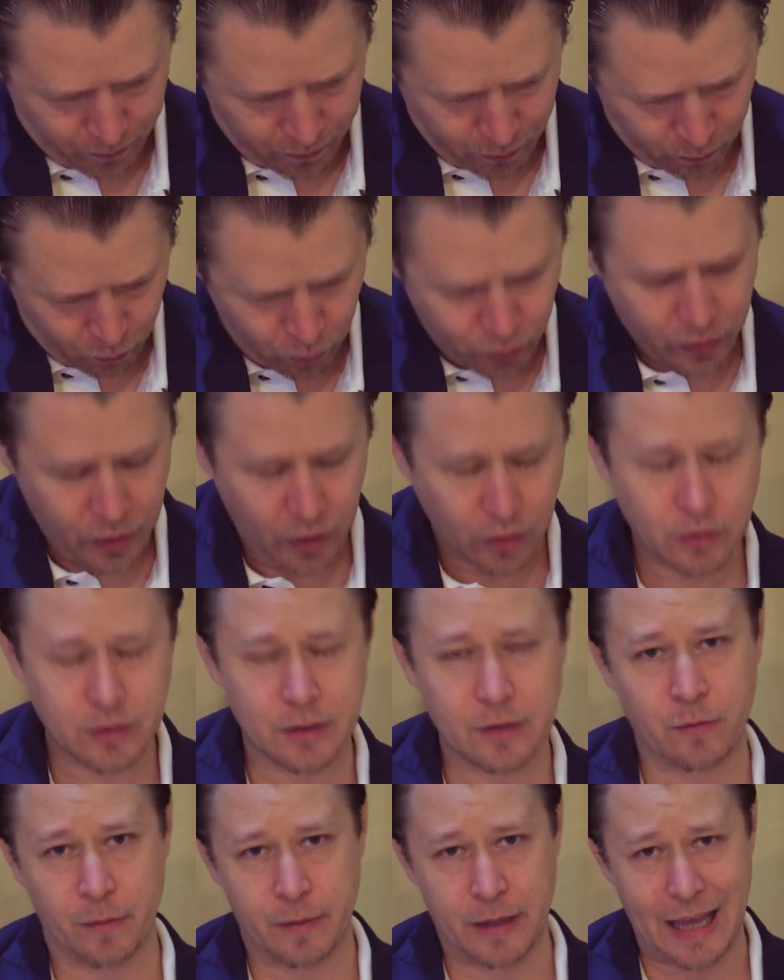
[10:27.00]
root note,
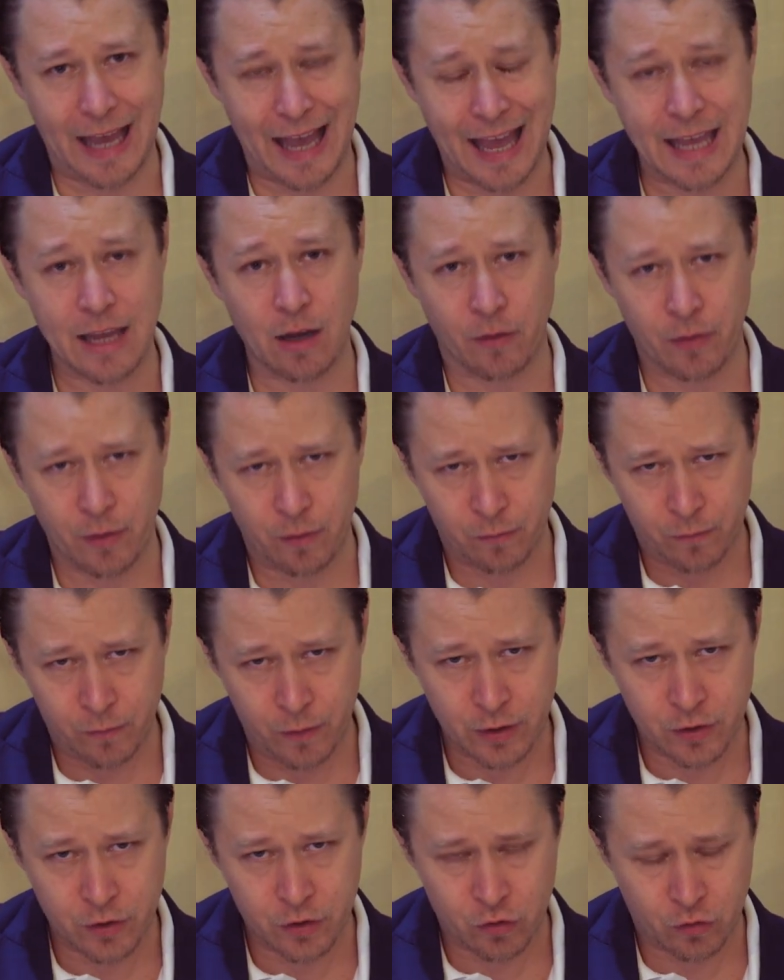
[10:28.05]
from the A on the
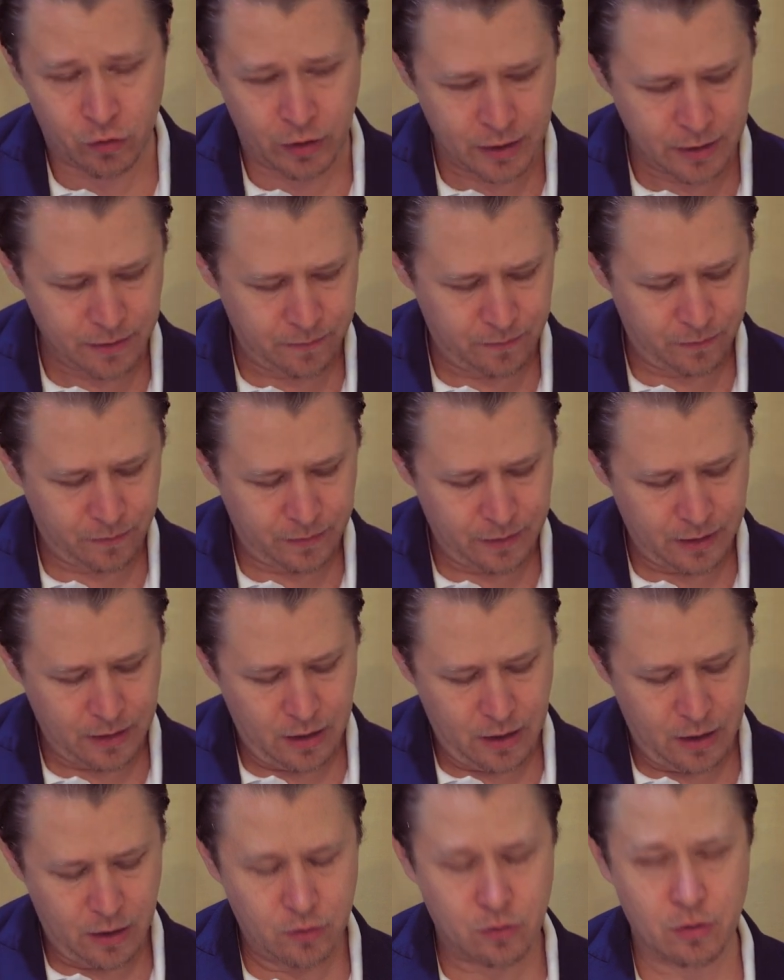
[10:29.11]
first string
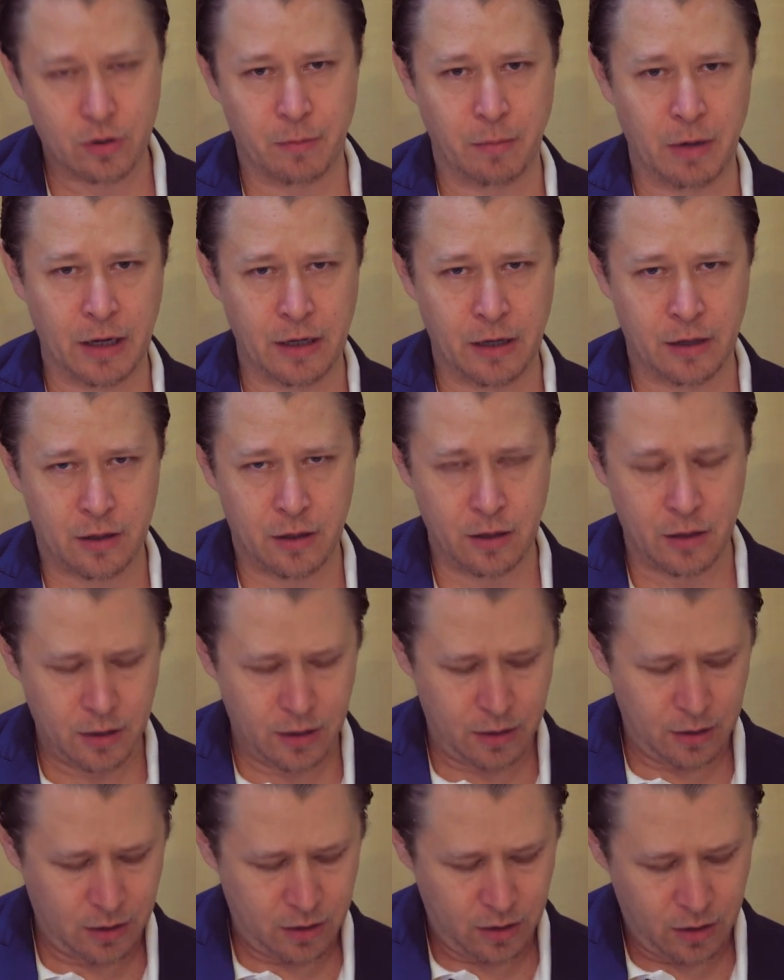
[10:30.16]
to the minor third,
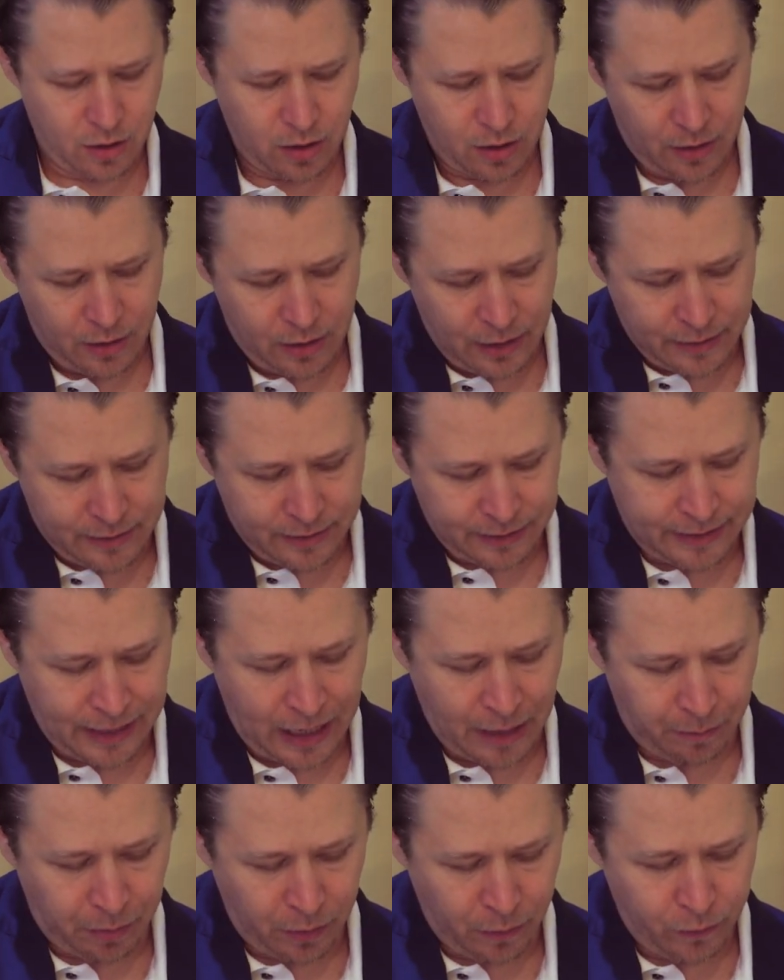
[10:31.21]
there's a
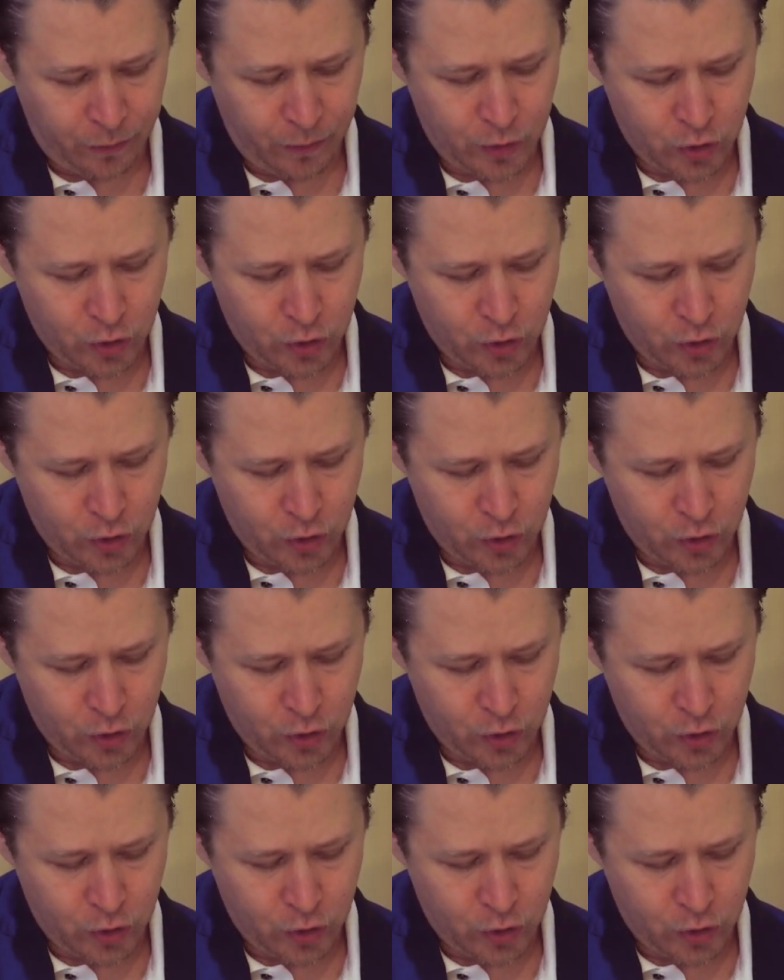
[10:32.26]
gap of